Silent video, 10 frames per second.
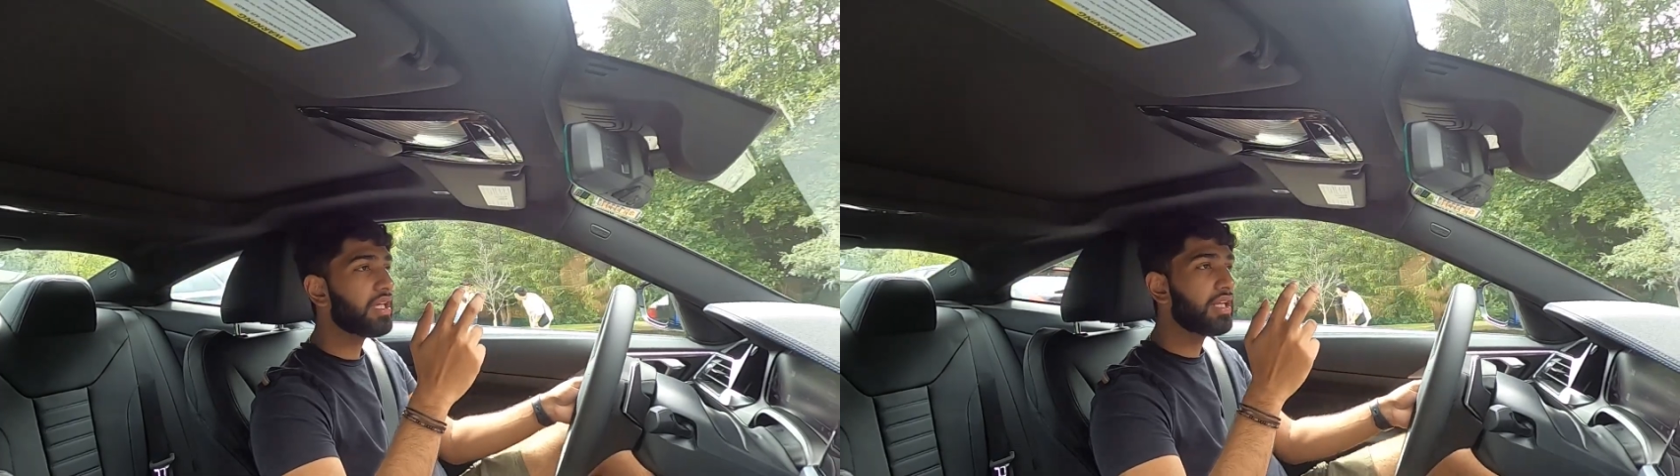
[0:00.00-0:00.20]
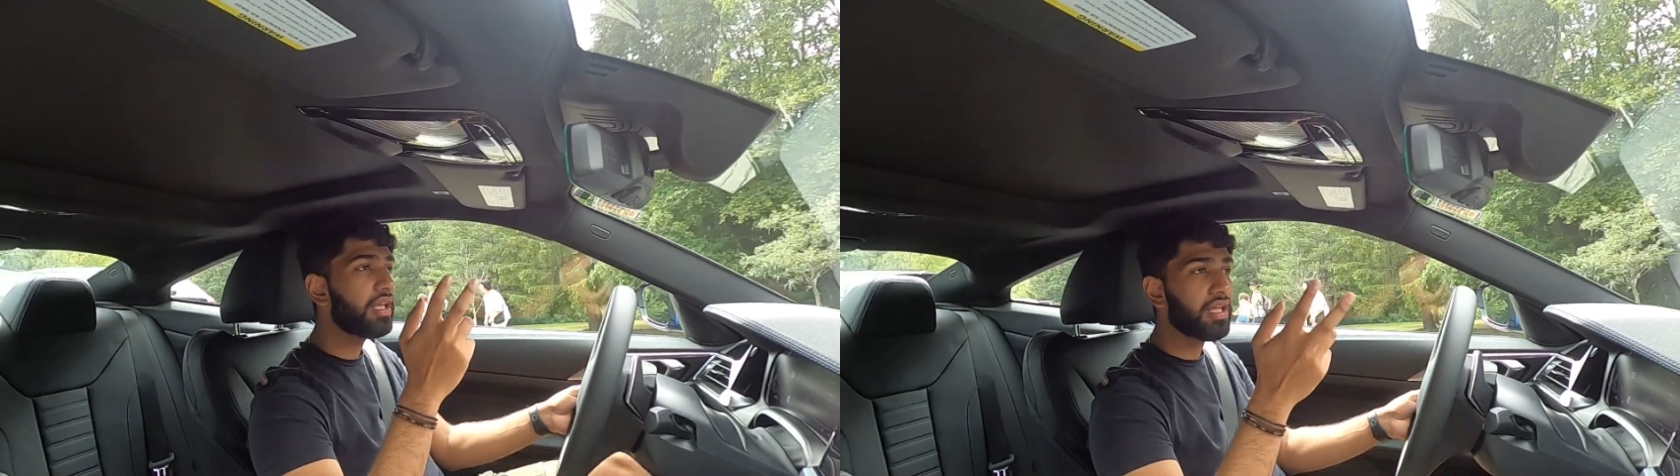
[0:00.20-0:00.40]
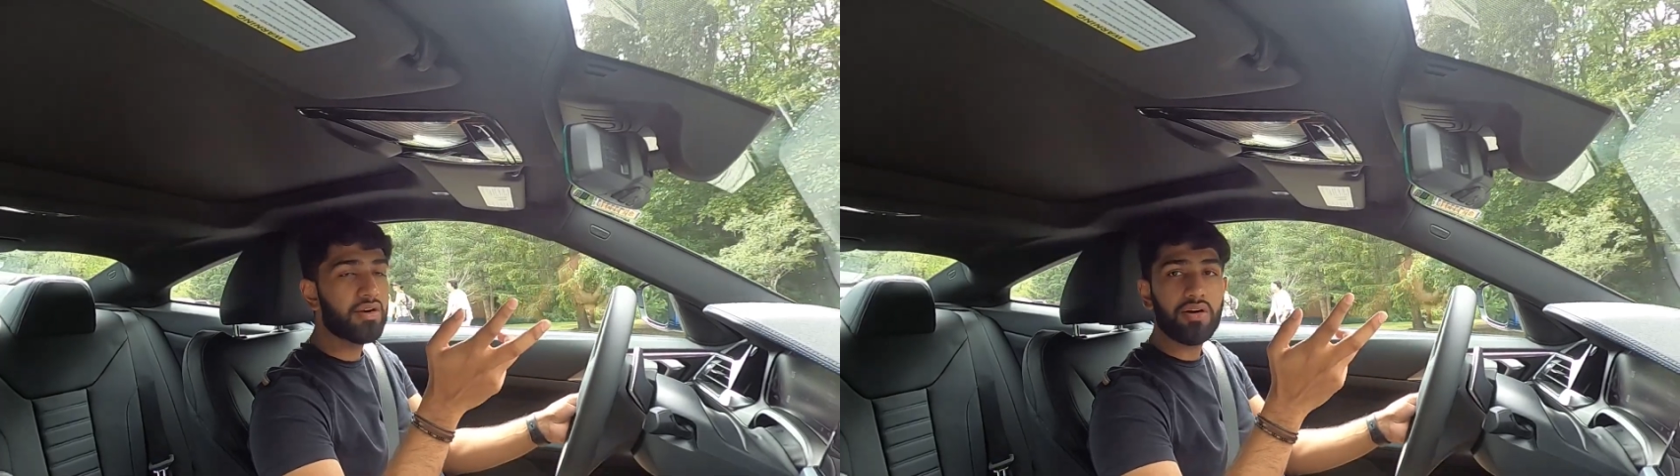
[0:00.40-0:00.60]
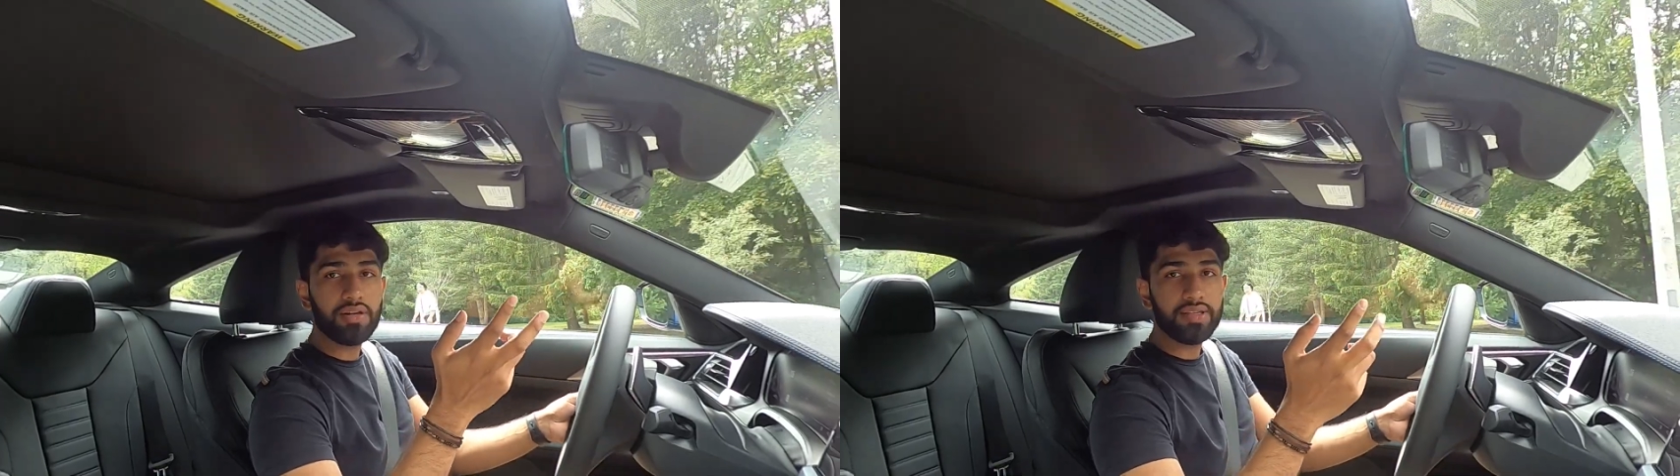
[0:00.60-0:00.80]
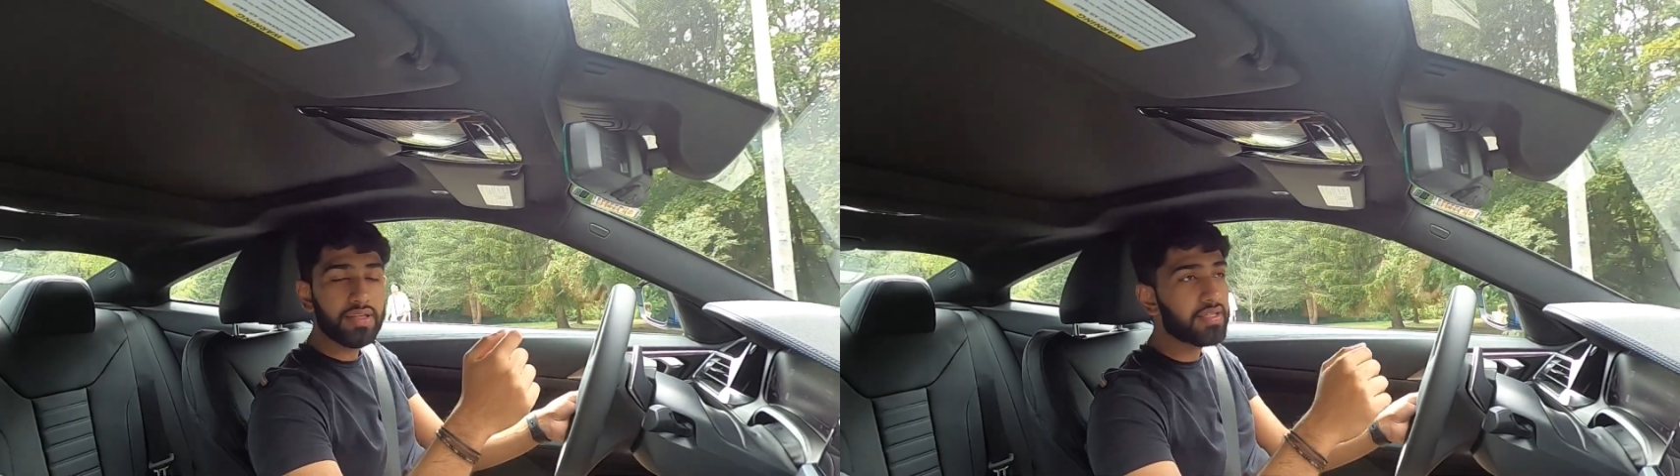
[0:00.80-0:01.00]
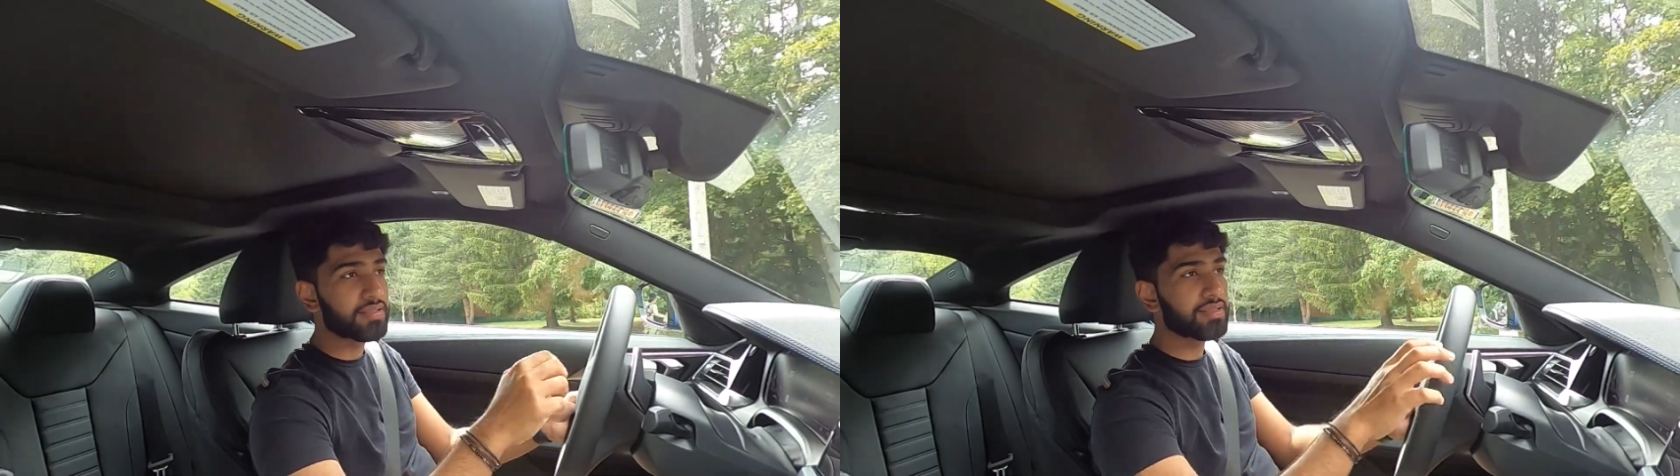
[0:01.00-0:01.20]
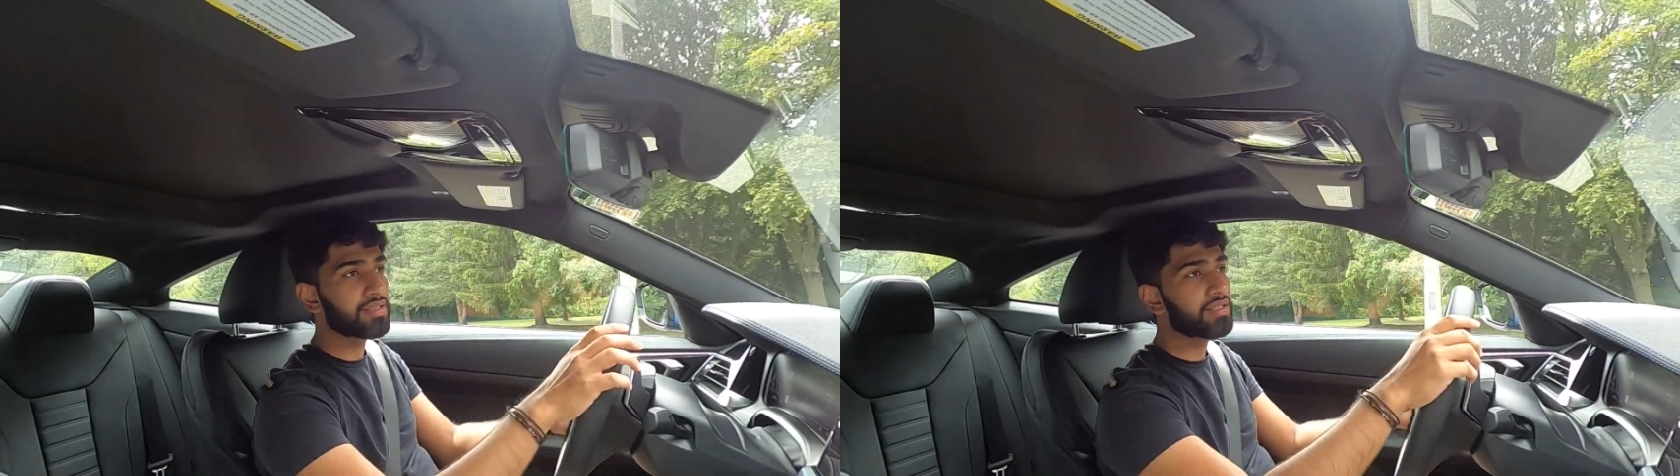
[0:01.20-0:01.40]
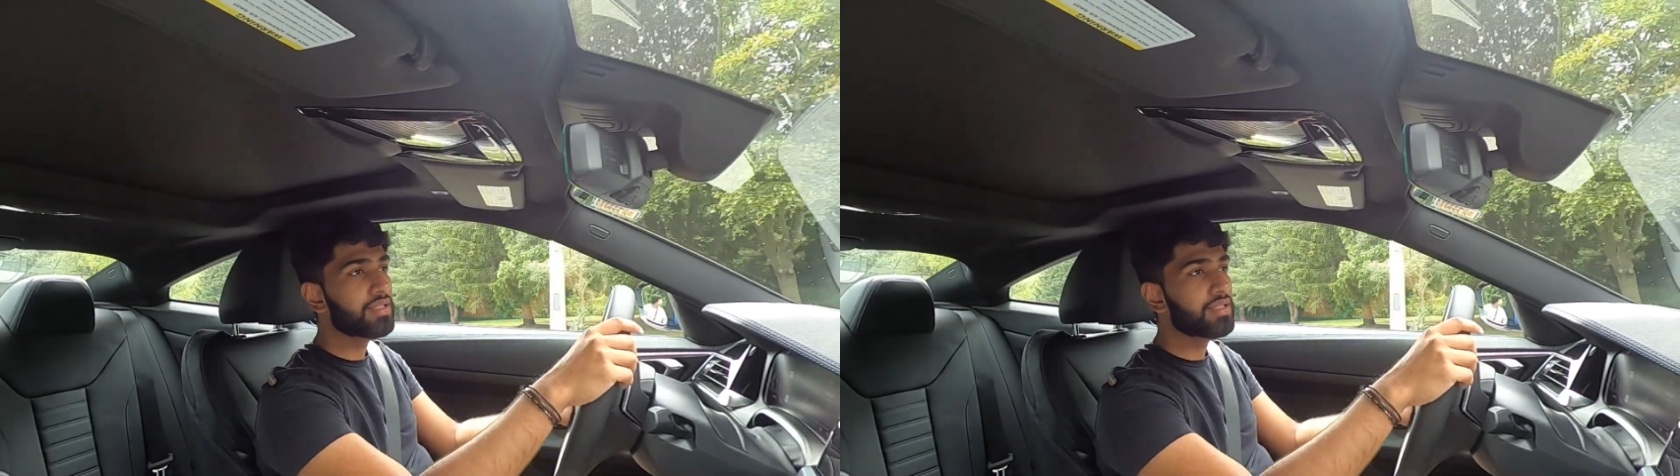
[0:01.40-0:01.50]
in a car like this.